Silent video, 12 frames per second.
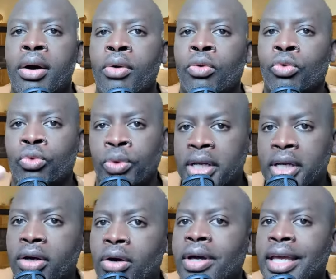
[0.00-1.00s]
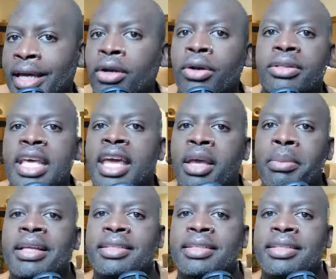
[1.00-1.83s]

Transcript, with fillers: real entertainment